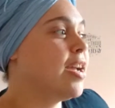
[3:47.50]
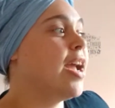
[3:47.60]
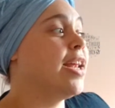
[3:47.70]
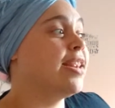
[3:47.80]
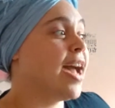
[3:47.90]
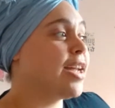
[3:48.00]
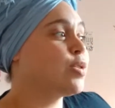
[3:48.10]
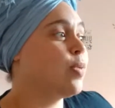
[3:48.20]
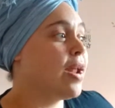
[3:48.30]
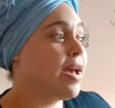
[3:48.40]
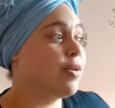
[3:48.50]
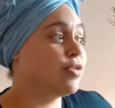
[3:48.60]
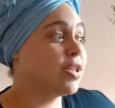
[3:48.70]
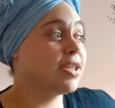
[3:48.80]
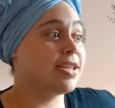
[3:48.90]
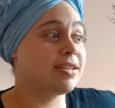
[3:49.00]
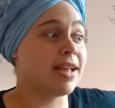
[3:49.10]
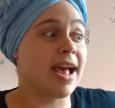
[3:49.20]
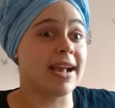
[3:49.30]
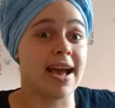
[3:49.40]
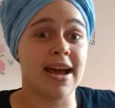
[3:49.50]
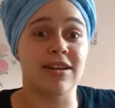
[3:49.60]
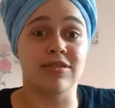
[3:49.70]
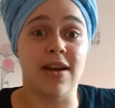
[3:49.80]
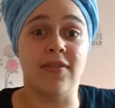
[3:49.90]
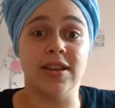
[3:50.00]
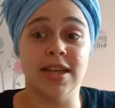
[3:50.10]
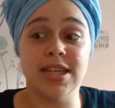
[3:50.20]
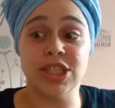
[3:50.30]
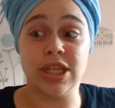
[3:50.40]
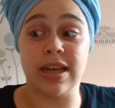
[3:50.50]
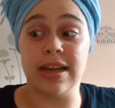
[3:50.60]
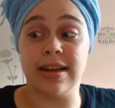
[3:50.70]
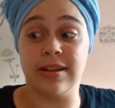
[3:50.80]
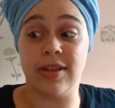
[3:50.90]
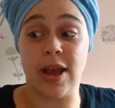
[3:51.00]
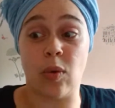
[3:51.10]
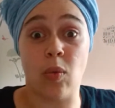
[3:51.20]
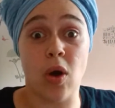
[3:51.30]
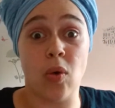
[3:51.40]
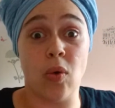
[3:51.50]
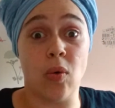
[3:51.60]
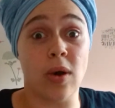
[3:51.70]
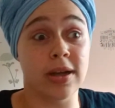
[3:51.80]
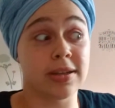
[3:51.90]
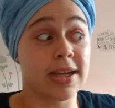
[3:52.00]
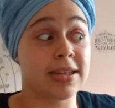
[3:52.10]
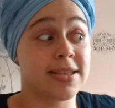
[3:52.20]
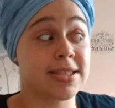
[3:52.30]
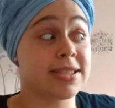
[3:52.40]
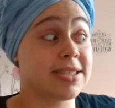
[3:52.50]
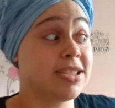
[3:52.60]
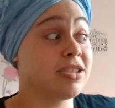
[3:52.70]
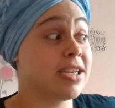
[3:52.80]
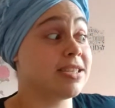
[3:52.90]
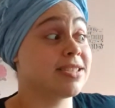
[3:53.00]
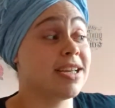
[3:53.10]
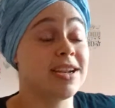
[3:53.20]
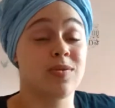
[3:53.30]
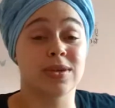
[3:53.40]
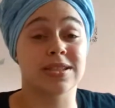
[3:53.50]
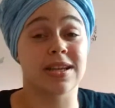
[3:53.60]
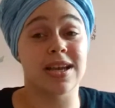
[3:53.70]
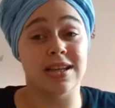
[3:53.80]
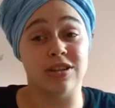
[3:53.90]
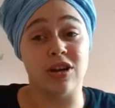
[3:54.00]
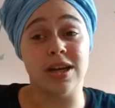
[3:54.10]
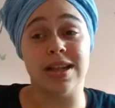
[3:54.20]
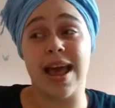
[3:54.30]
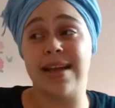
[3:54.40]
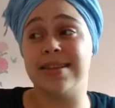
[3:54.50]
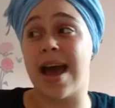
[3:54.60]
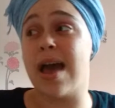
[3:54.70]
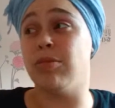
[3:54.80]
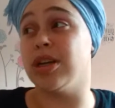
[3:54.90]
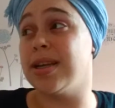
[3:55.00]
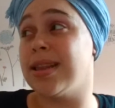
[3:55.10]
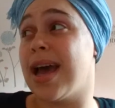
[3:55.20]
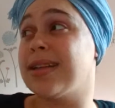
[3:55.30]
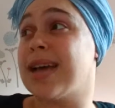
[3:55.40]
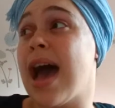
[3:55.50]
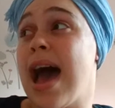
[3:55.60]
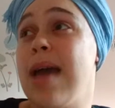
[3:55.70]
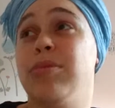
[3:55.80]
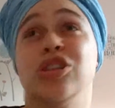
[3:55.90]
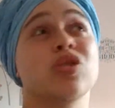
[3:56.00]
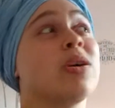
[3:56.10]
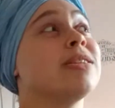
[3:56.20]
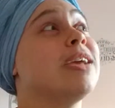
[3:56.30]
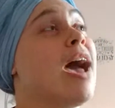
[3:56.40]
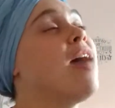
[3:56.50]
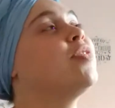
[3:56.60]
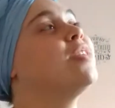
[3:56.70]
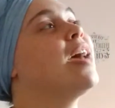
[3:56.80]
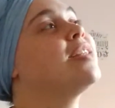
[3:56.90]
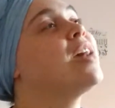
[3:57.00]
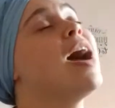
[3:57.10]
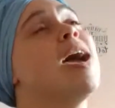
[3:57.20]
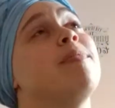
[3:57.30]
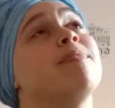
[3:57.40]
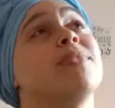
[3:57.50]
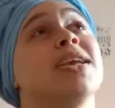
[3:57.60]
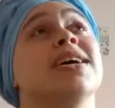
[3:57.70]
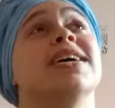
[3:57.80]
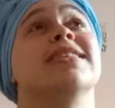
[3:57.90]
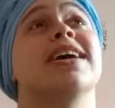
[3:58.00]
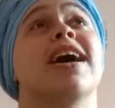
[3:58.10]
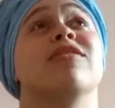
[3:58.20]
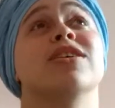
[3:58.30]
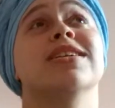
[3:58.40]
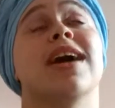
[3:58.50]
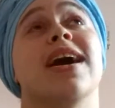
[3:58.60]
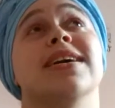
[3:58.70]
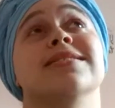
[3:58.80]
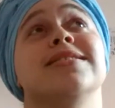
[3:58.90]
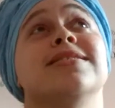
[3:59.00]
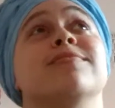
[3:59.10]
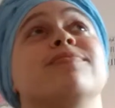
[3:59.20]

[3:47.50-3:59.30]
And that's when I really like had a revelation, like, whoa, like this is serious. And it was during that time or in that time or shortly after that time that I realized